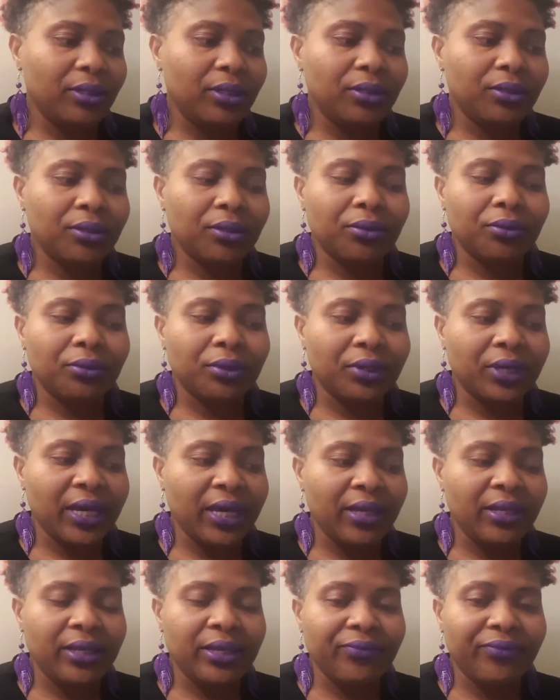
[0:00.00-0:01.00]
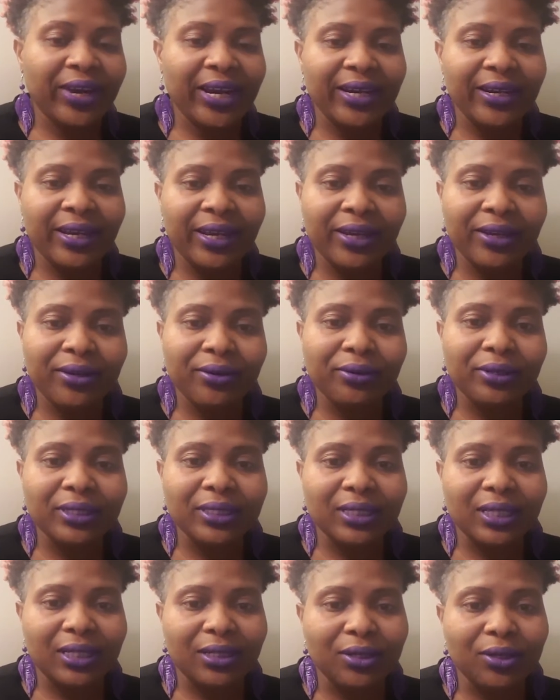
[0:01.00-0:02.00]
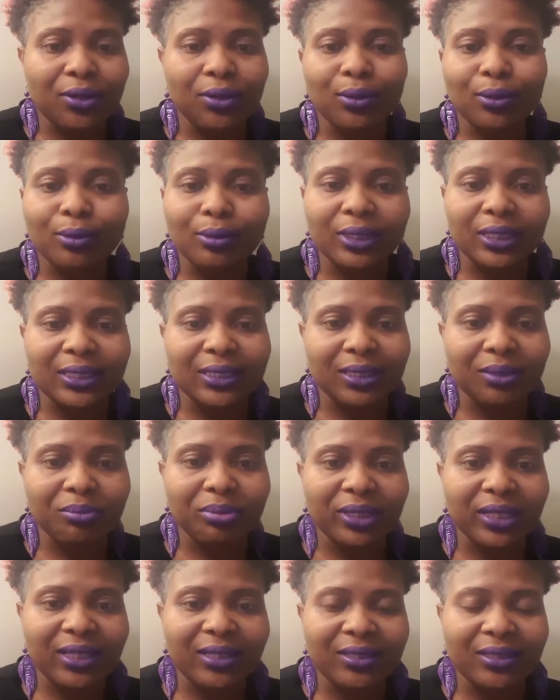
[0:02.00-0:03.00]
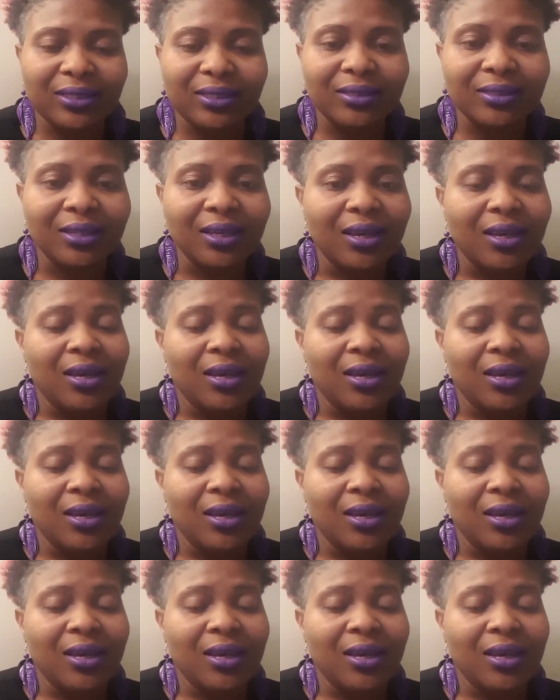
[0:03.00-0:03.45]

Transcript: okay, right now it's getting cold in some places.